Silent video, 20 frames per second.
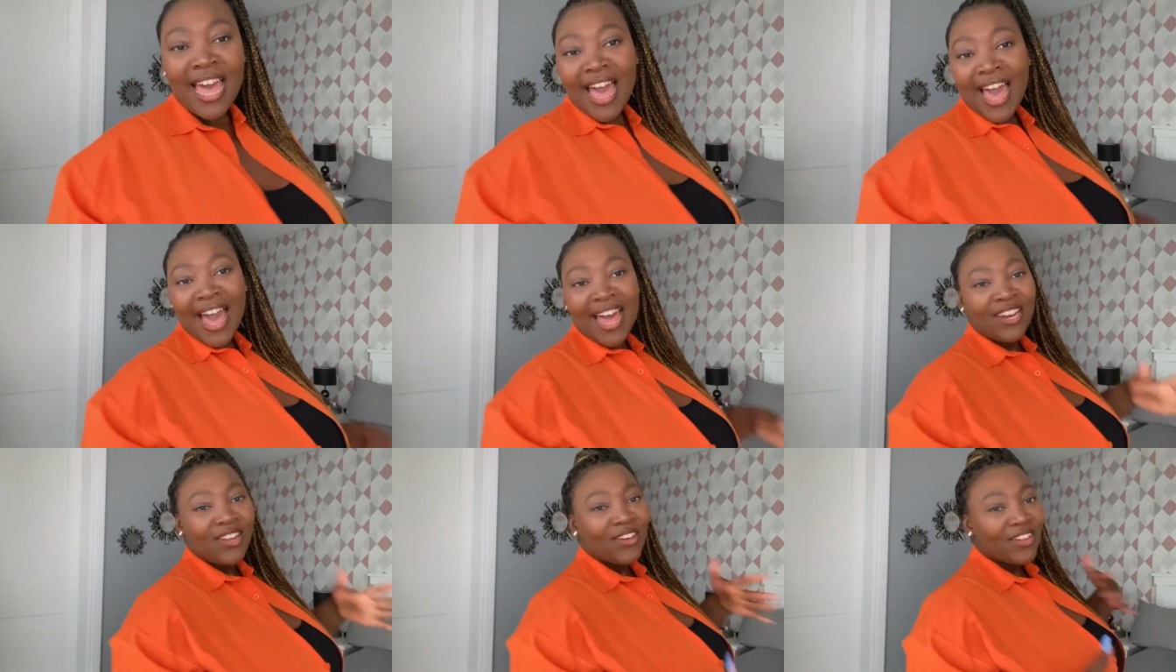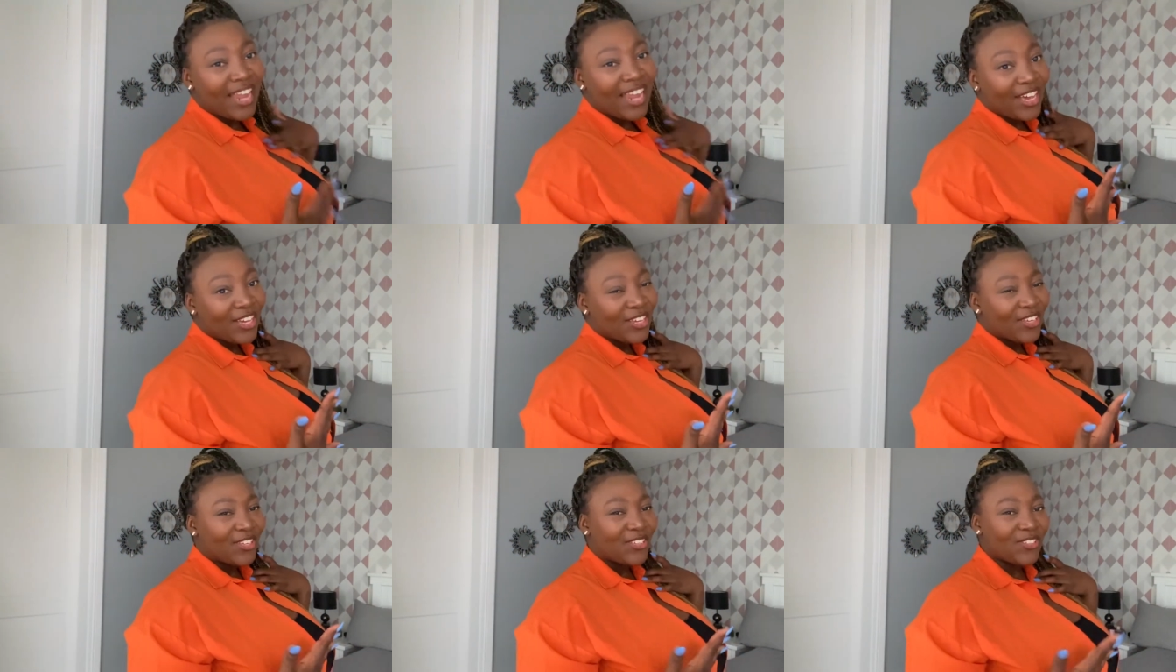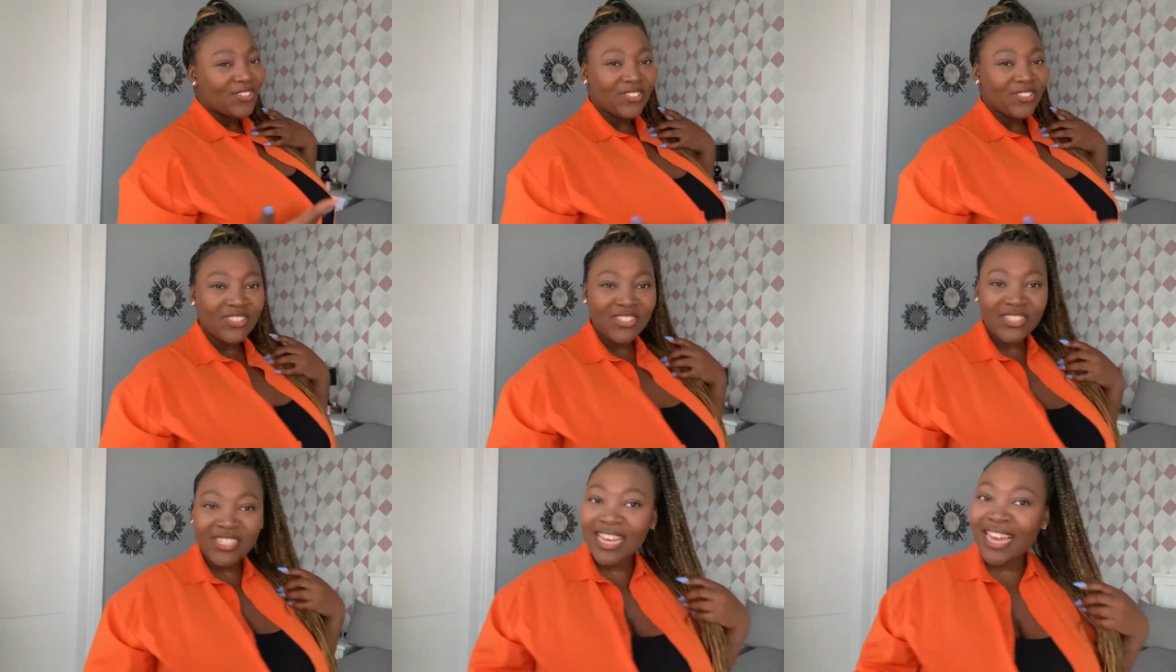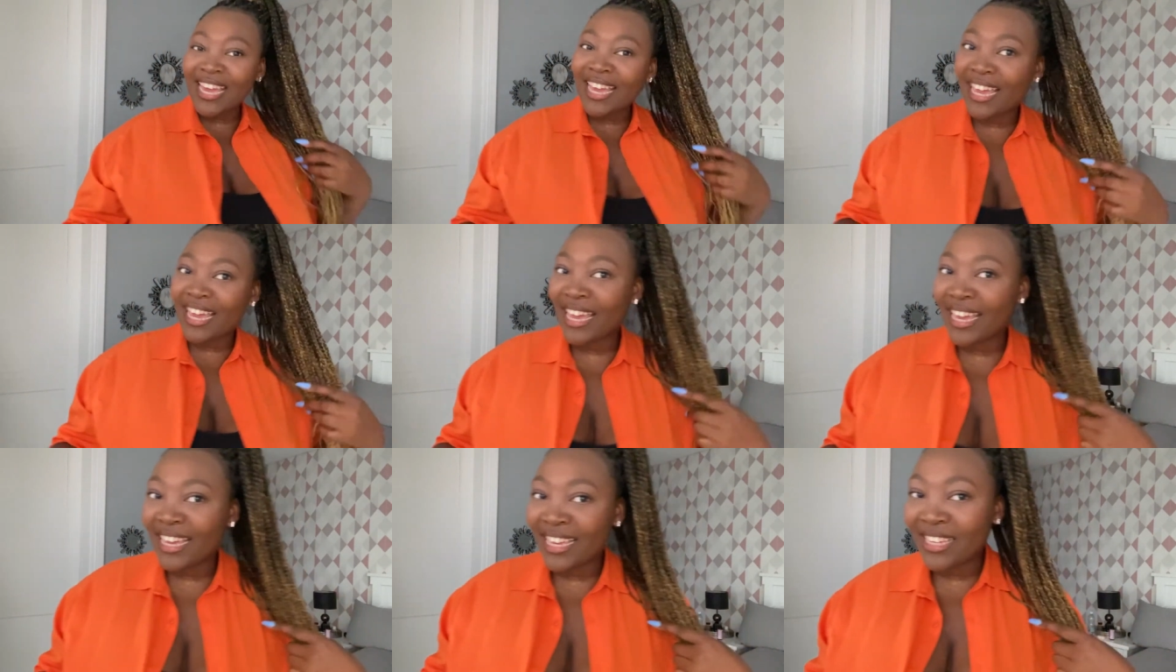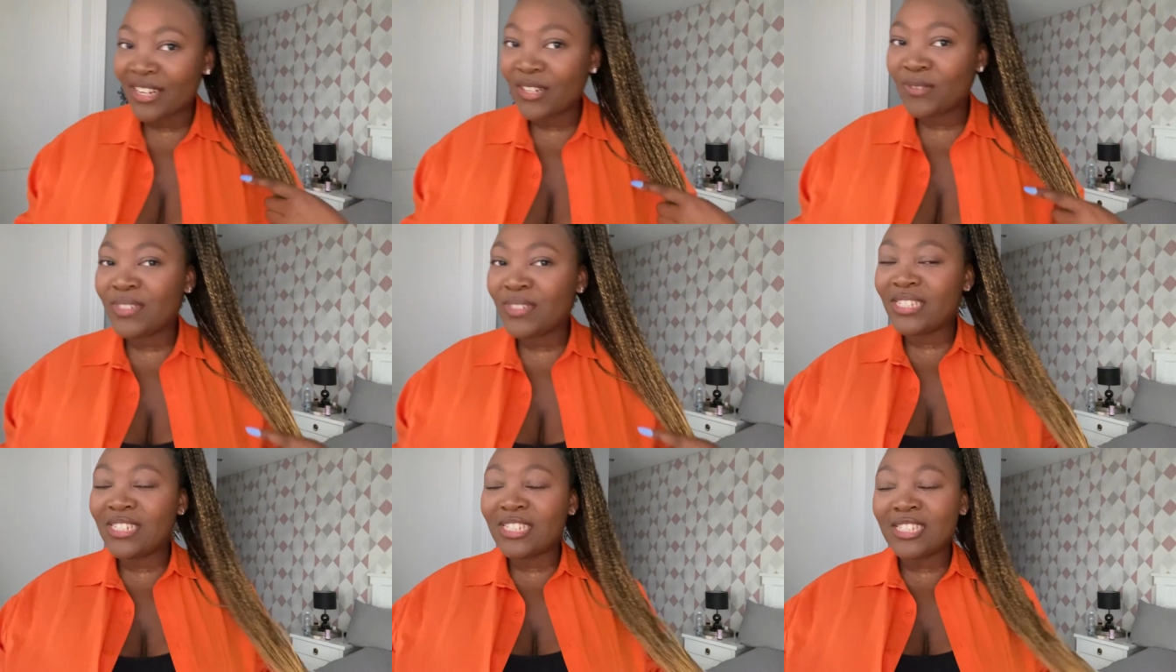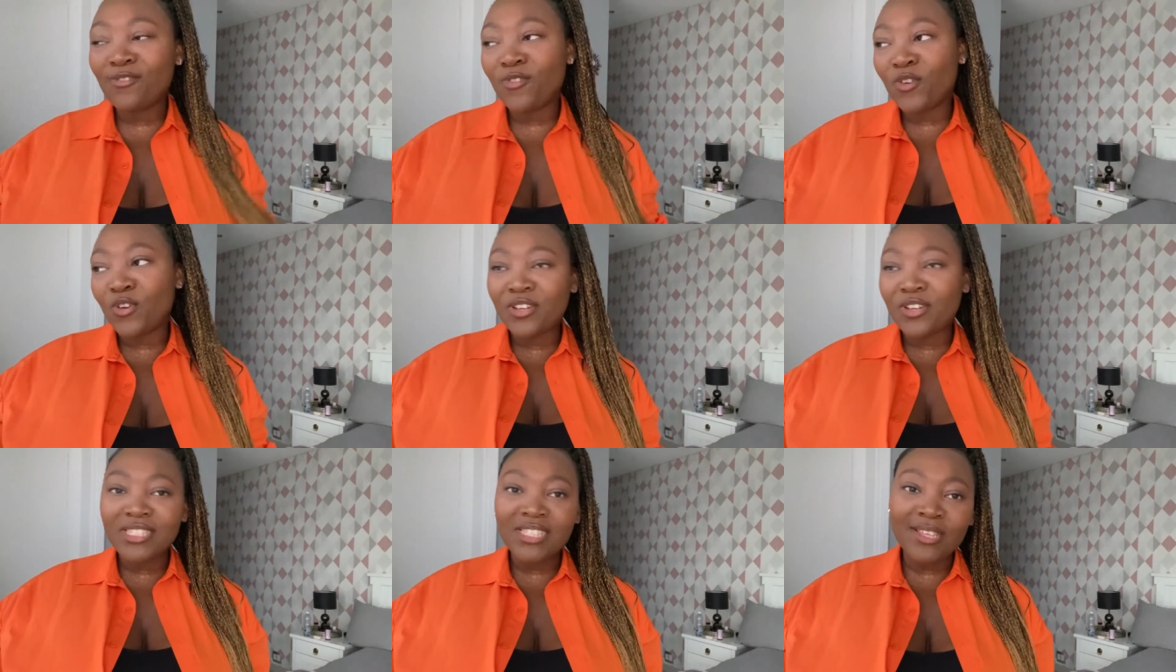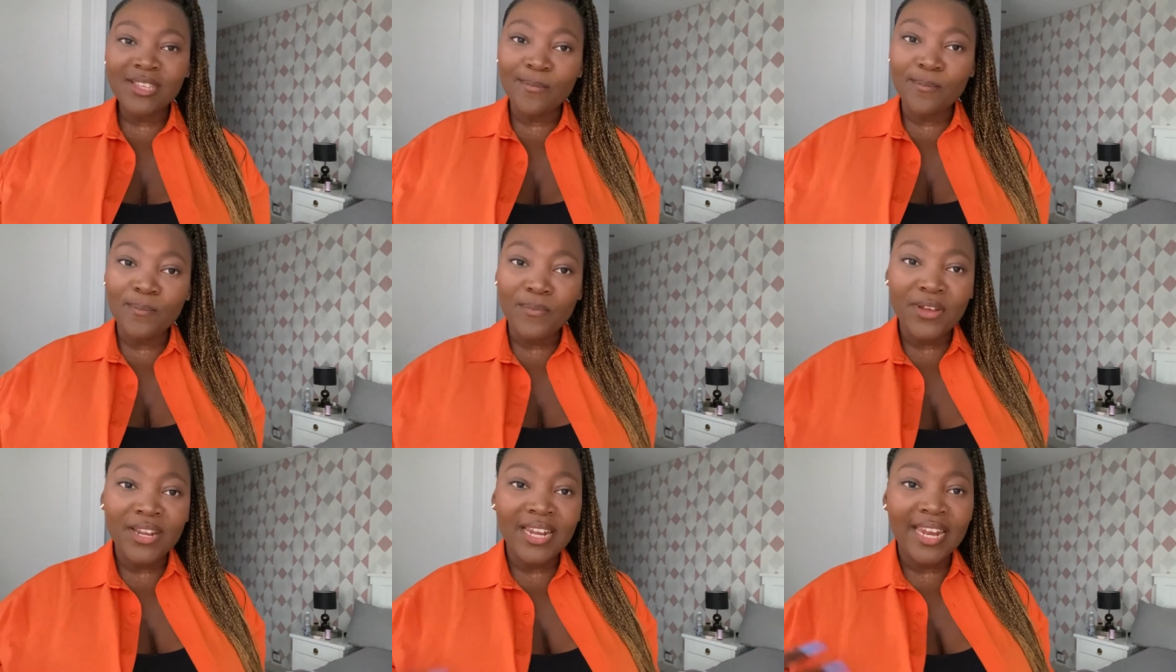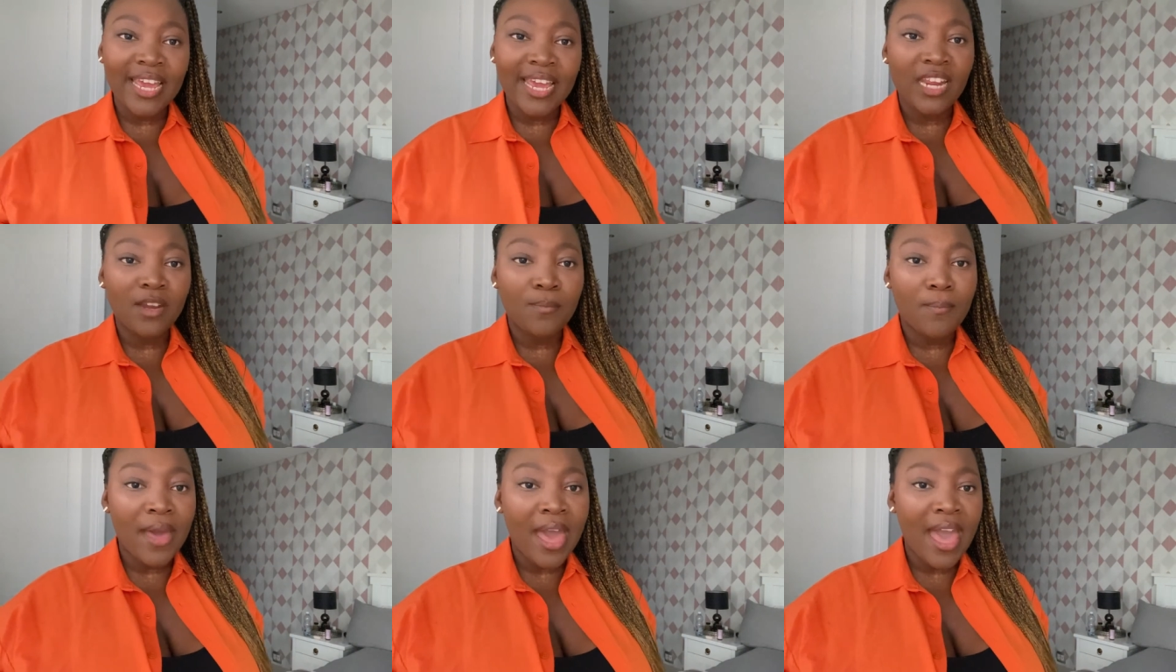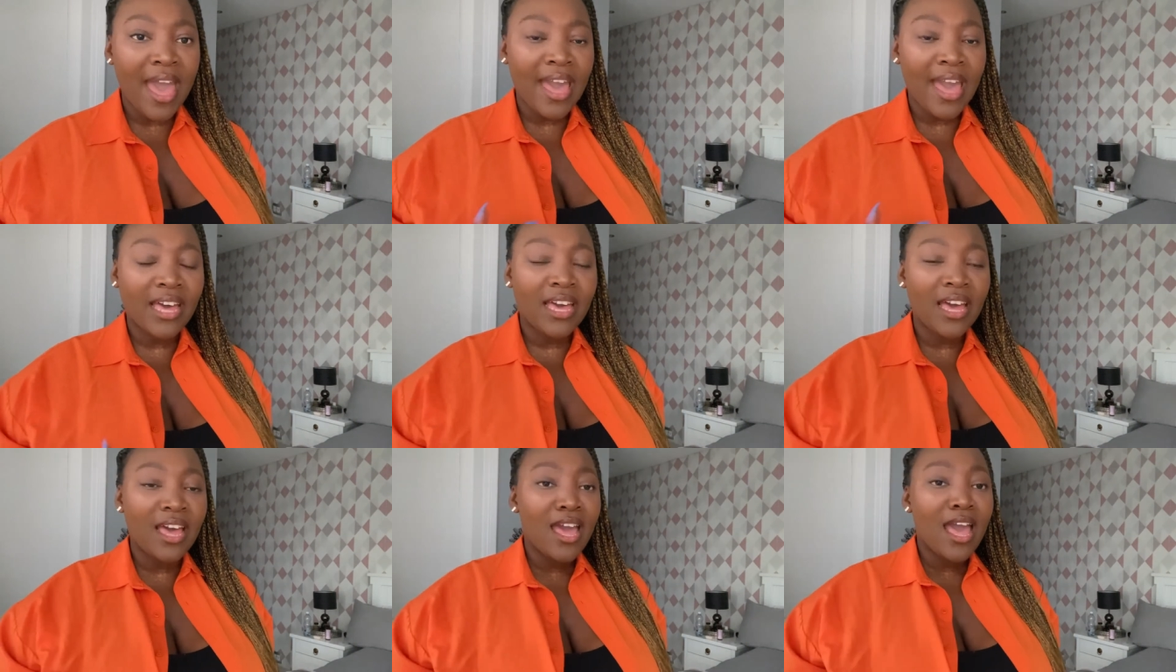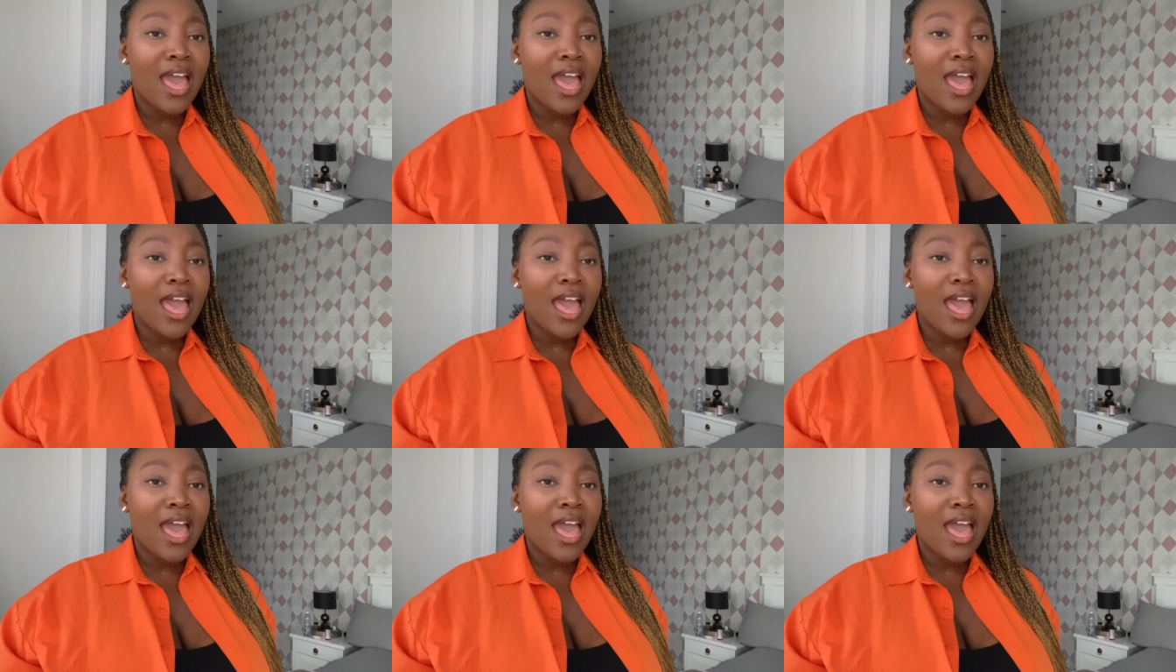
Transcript: I look like cute today. It was just very simple, laid back.